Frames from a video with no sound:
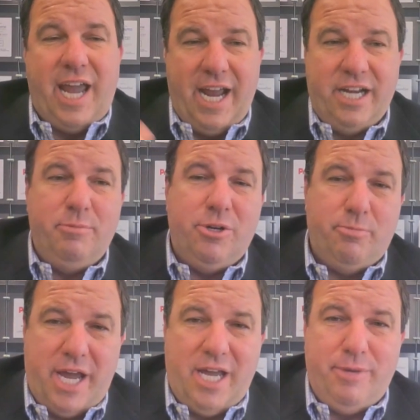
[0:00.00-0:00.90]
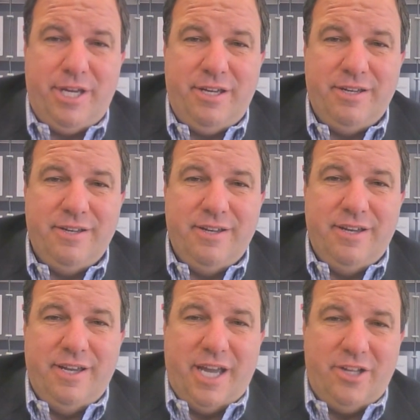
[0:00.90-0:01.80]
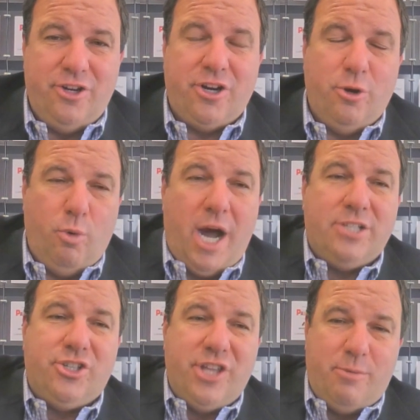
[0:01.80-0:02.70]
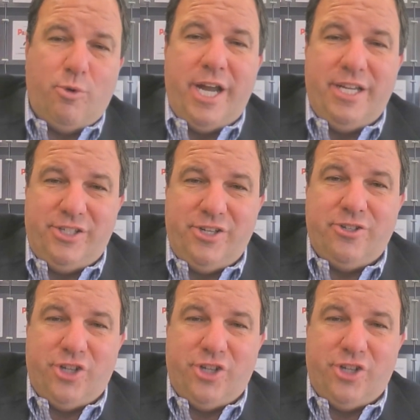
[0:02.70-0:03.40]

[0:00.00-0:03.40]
to hand them your baby, and you're going to watch them raise your